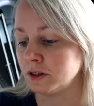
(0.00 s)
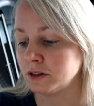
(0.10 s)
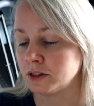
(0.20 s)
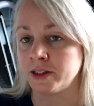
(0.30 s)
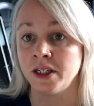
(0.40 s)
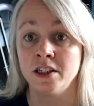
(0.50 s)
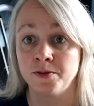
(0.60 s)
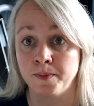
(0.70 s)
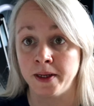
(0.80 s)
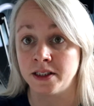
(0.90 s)
so I didn't
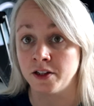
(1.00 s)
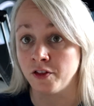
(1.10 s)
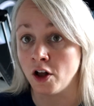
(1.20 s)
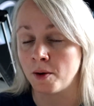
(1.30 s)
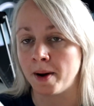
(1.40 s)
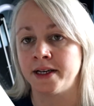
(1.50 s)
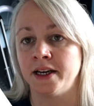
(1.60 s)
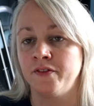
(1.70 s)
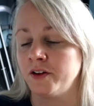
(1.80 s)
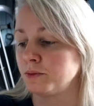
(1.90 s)
speak to the vlog, but I
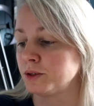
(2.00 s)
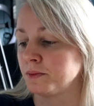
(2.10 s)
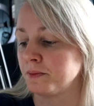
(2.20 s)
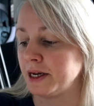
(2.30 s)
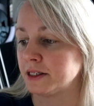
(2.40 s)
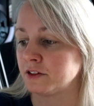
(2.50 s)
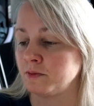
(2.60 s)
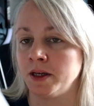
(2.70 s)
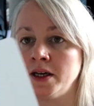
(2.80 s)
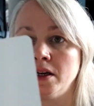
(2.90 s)
did film some bits of
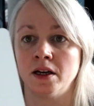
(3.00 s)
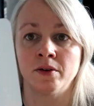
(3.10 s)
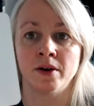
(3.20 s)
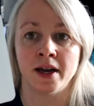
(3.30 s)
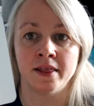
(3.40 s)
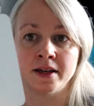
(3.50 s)
me creating